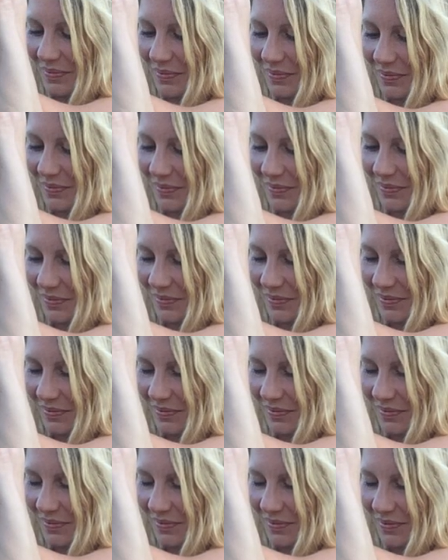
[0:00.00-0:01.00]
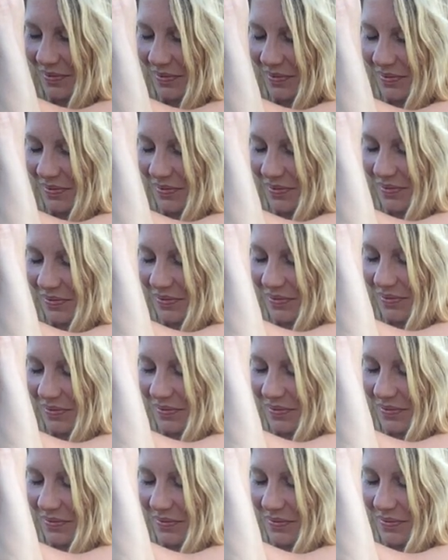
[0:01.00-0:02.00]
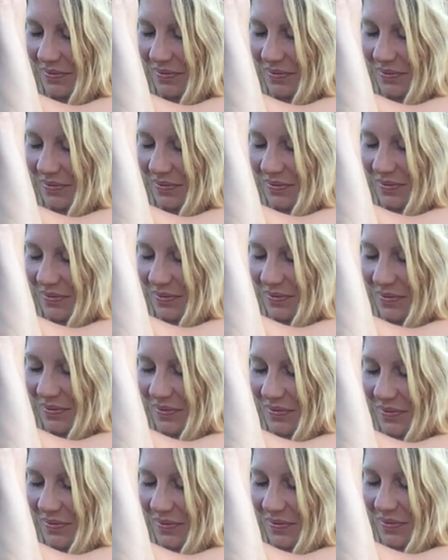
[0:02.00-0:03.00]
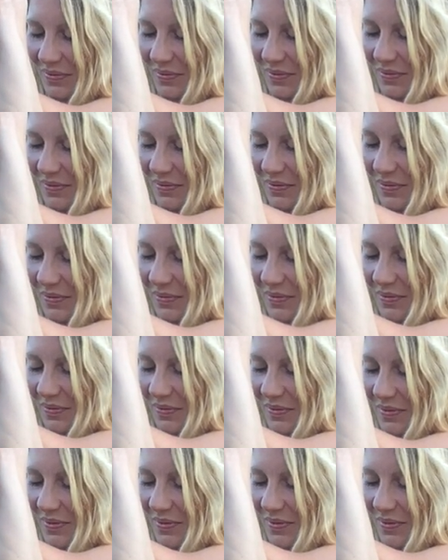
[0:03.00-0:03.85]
Nobody speaks.